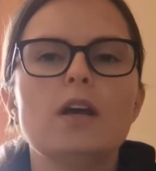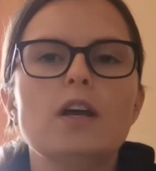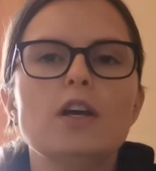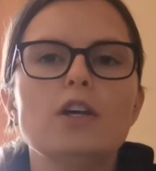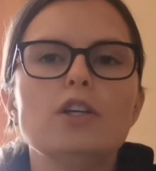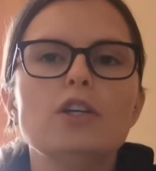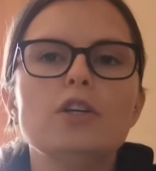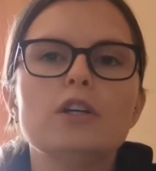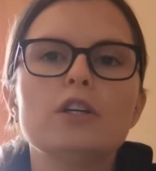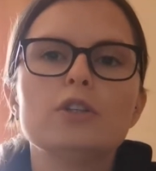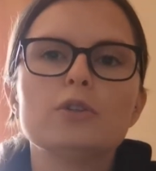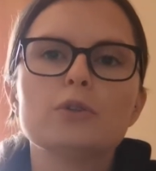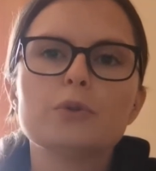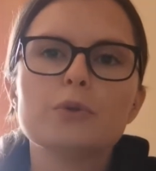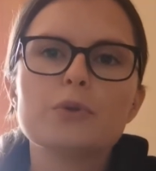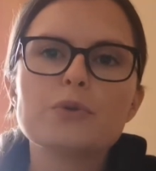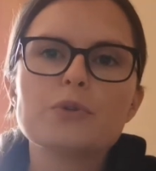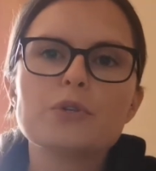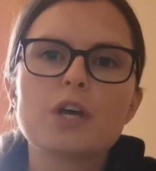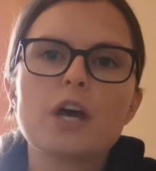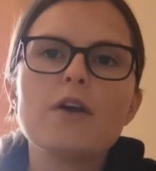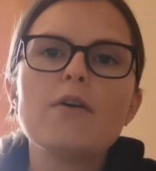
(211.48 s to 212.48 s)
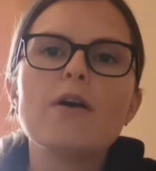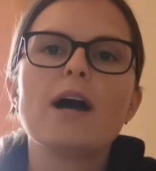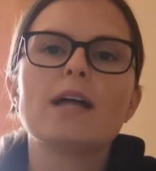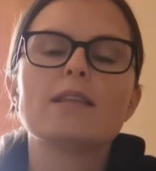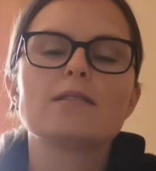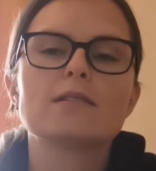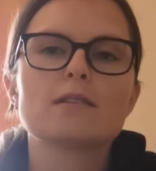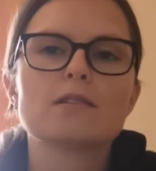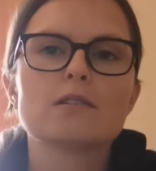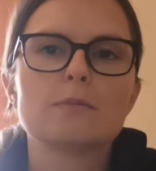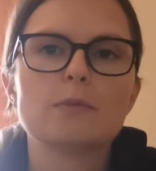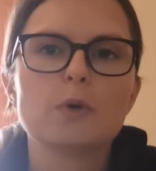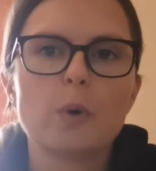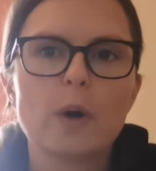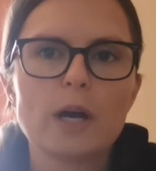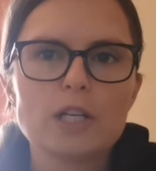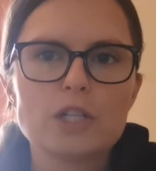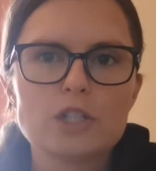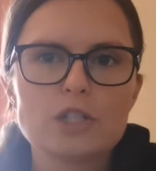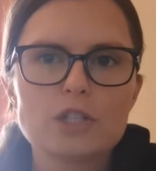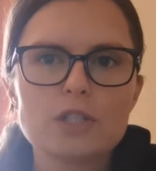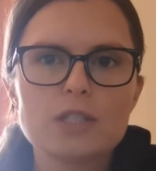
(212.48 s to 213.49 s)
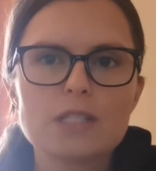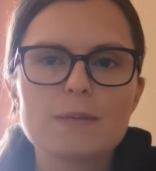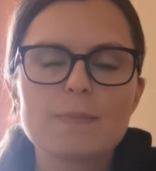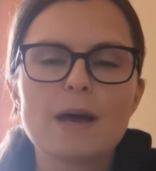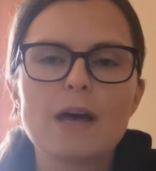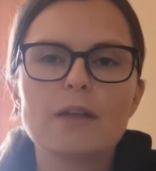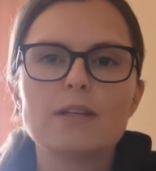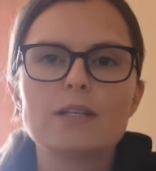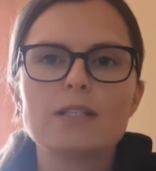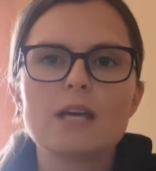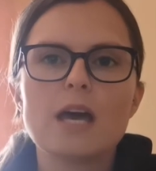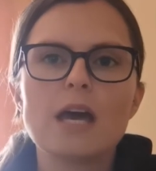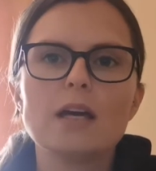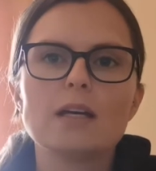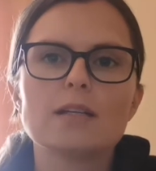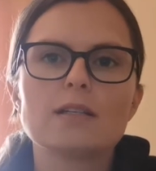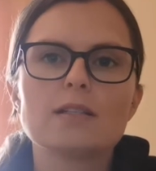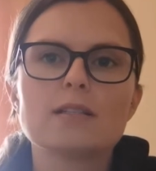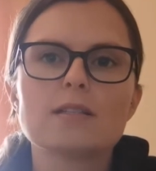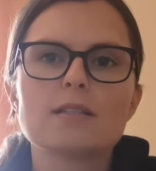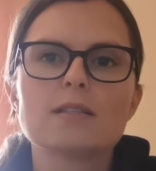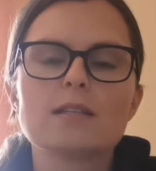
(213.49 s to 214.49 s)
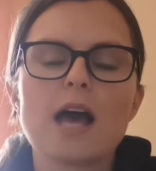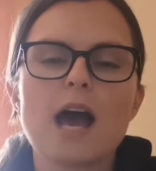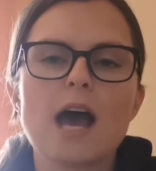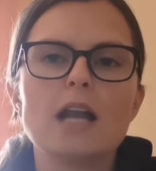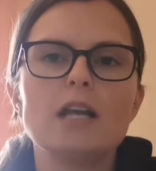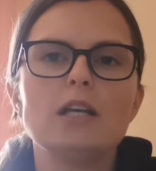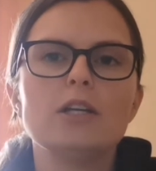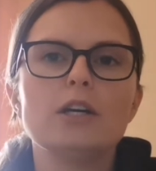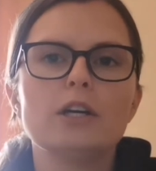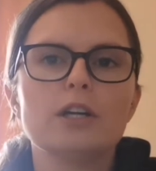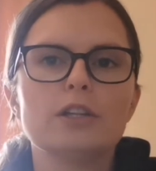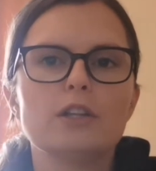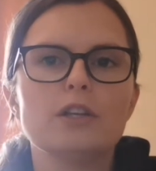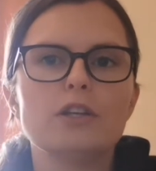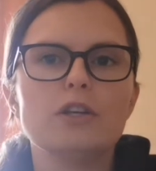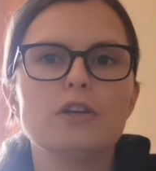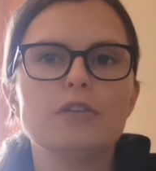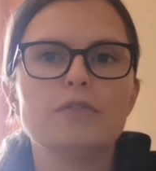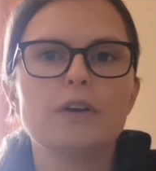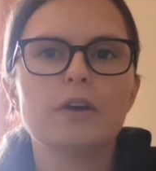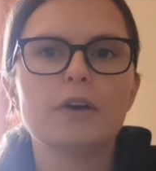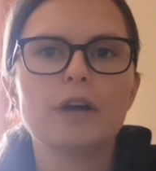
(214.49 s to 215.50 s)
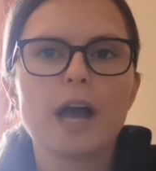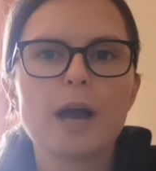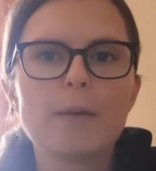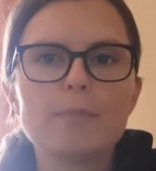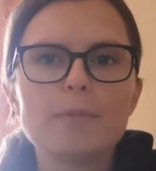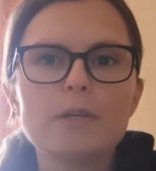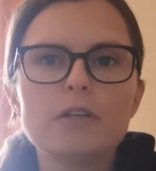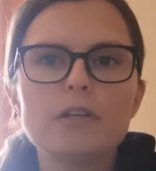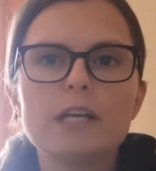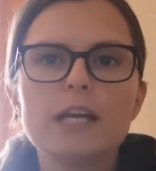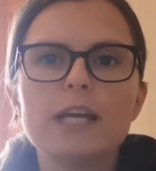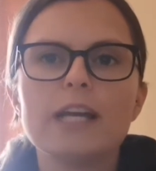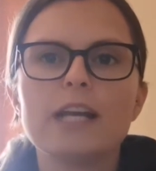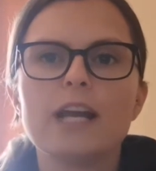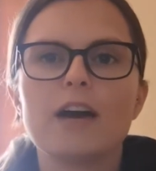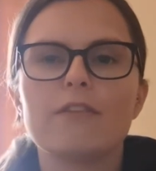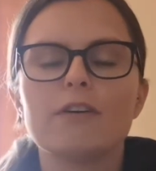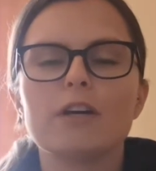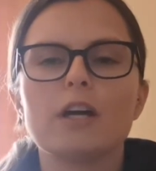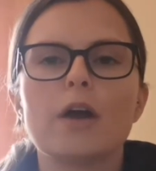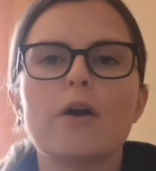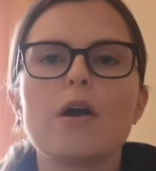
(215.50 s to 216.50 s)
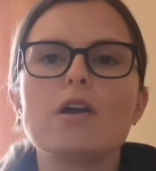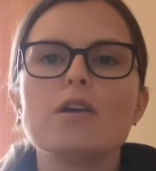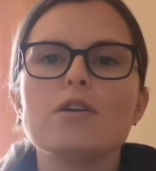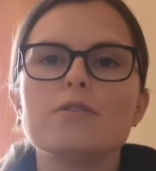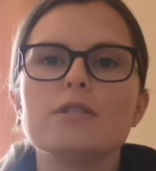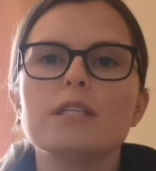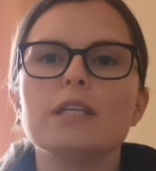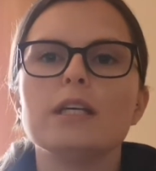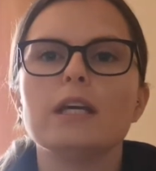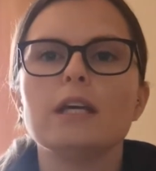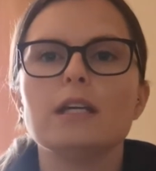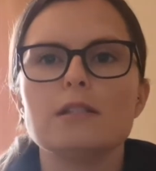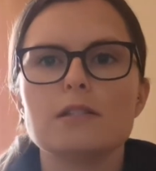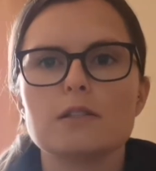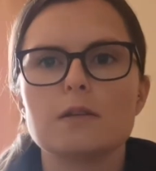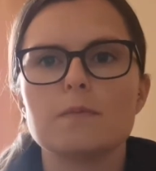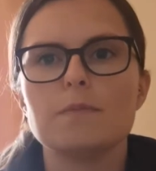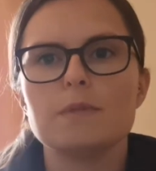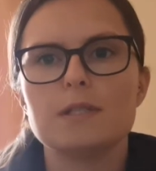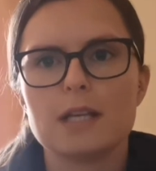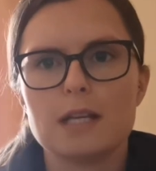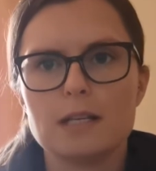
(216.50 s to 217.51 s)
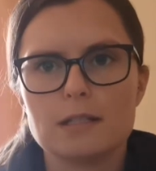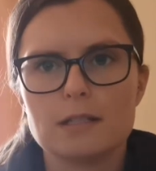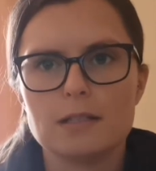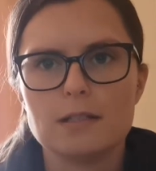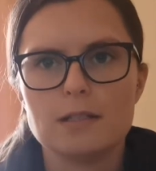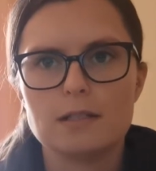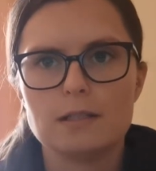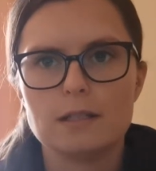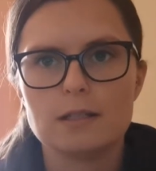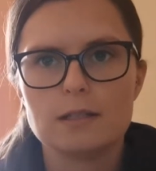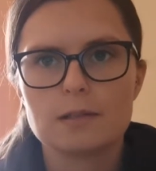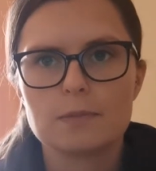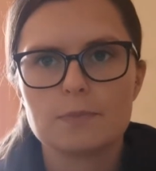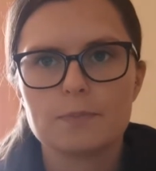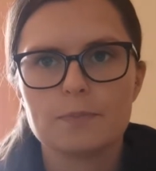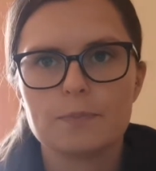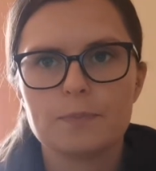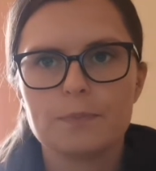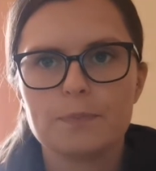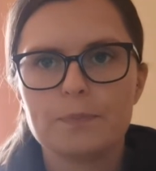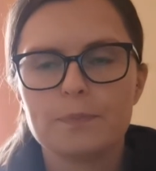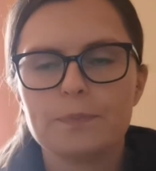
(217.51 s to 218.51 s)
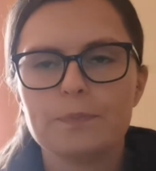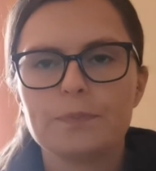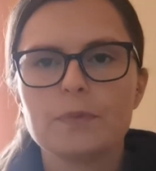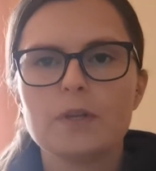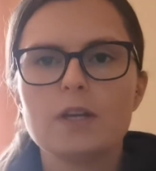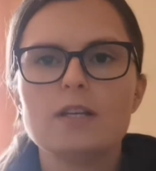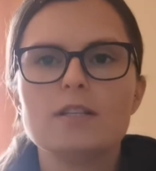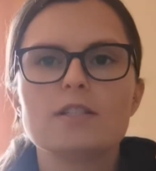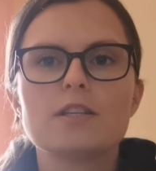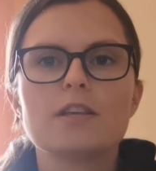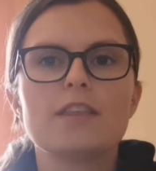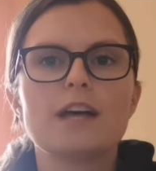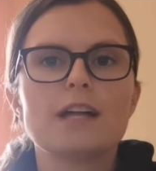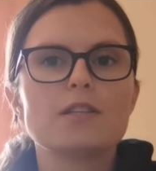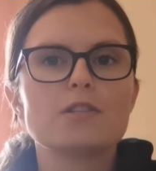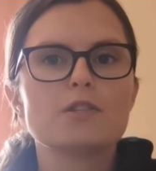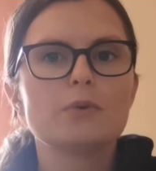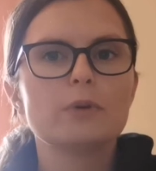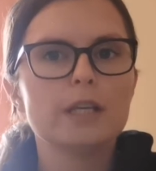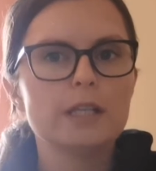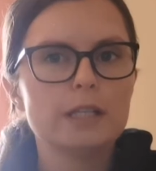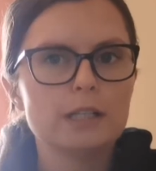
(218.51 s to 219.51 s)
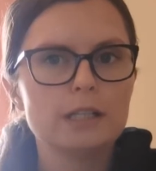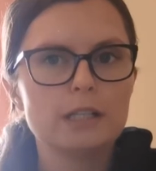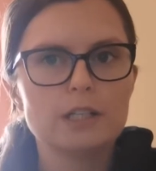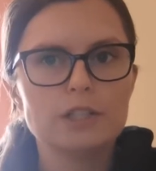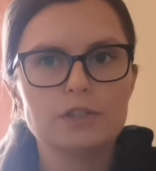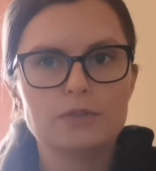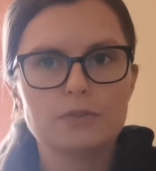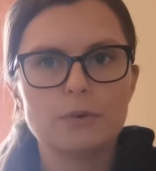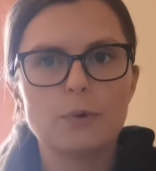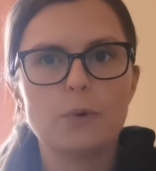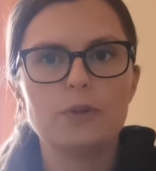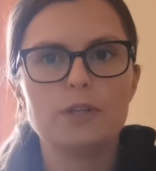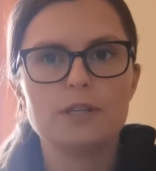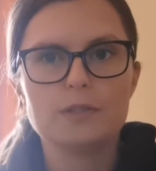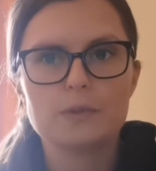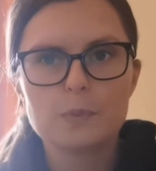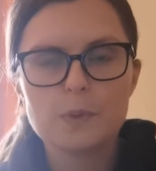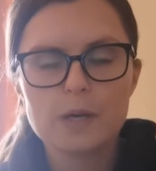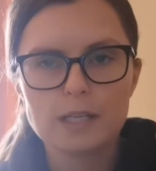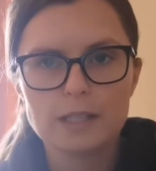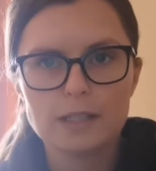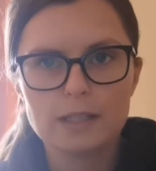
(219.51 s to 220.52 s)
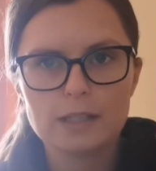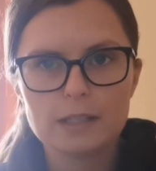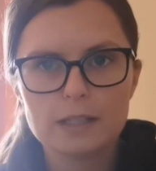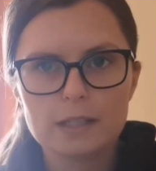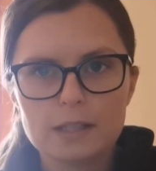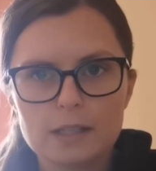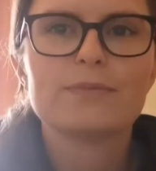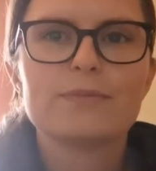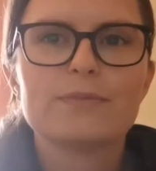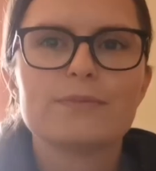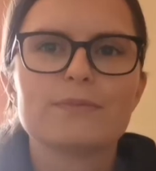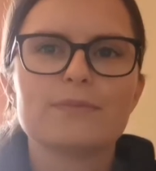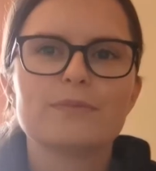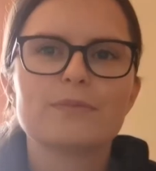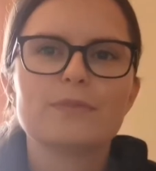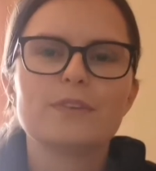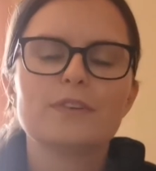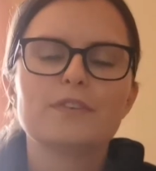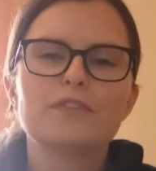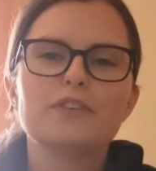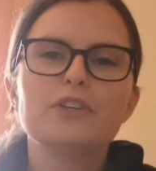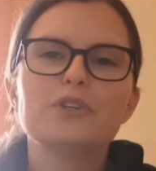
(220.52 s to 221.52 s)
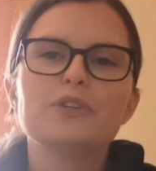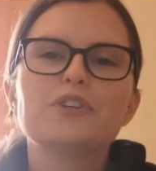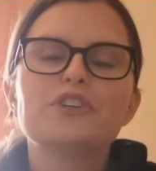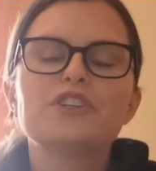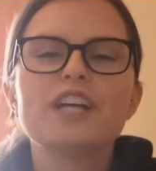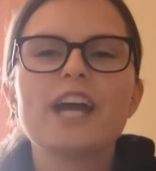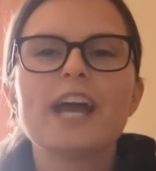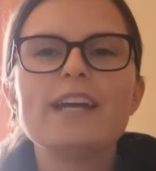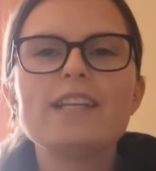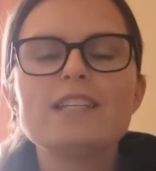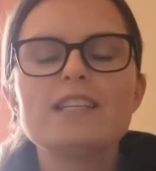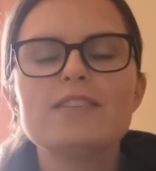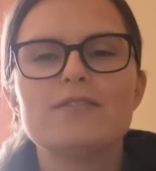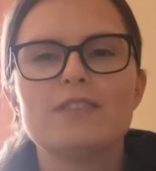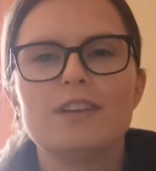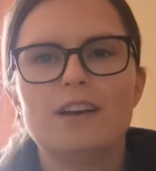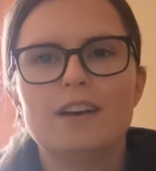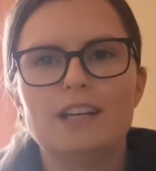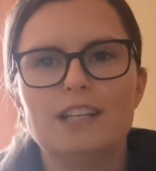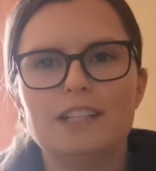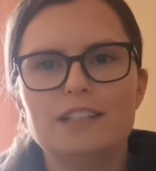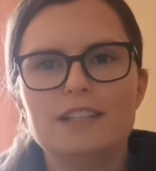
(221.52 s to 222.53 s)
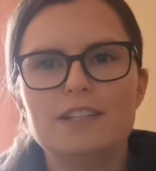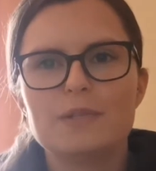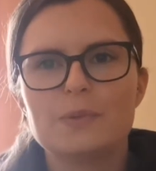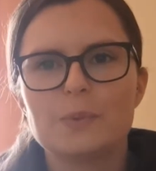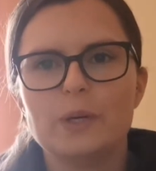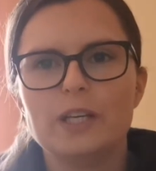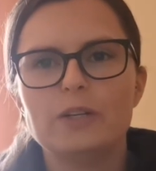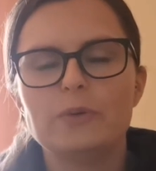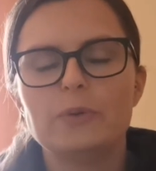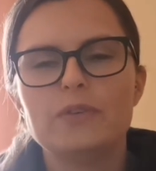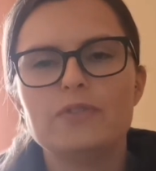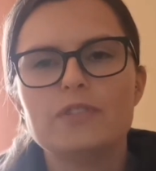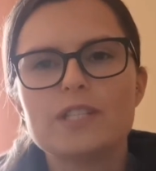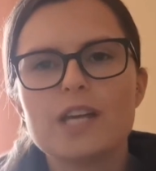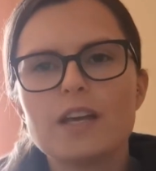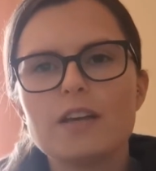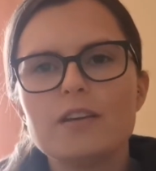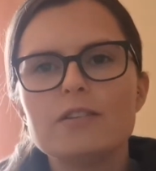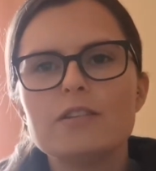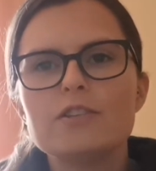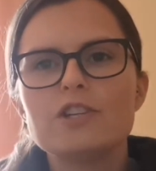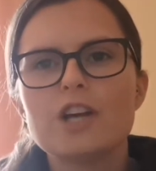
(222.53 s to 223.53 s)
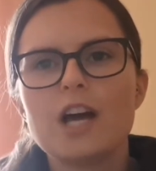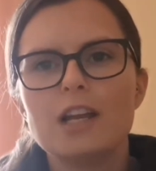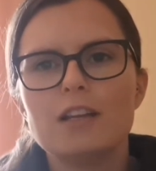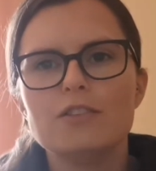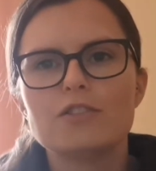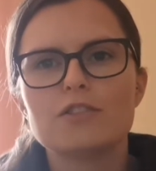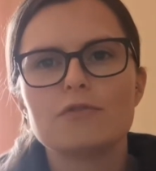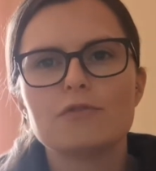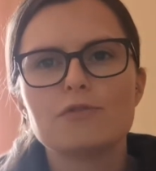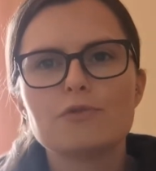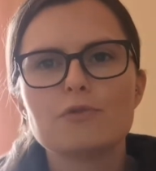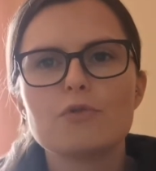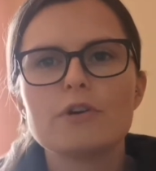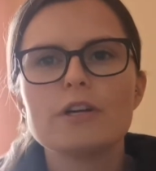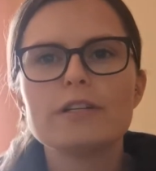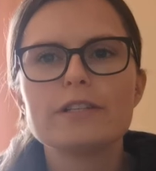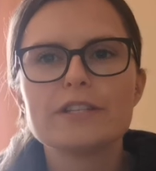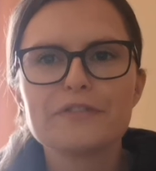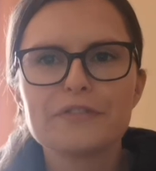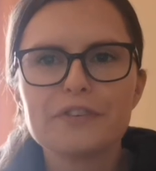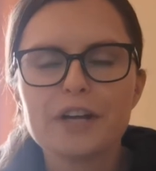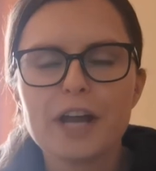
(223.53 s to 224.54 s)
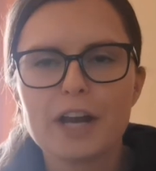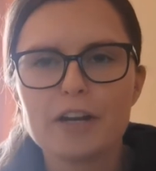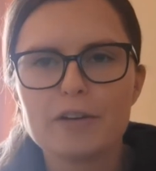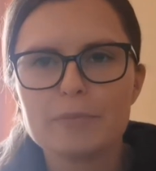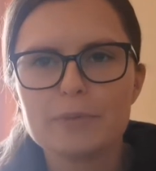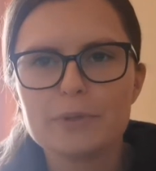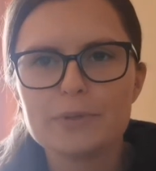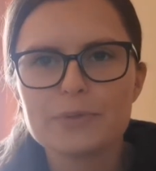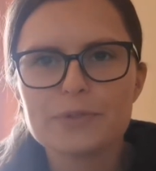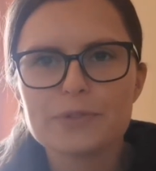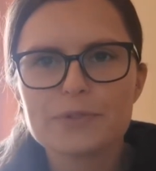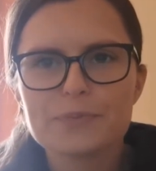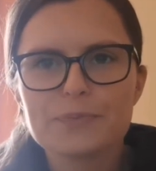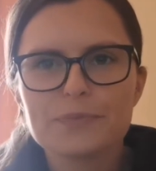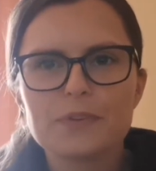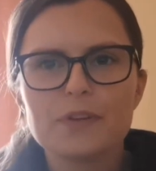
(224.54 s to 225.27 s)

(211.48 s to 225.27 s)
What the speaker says: You can also answer some questions about the text and look at the new vocabulary and have a go at using it in some sentences. So that's your English for this week. For your creative learning this week, we've set you the challenge of drawing different animals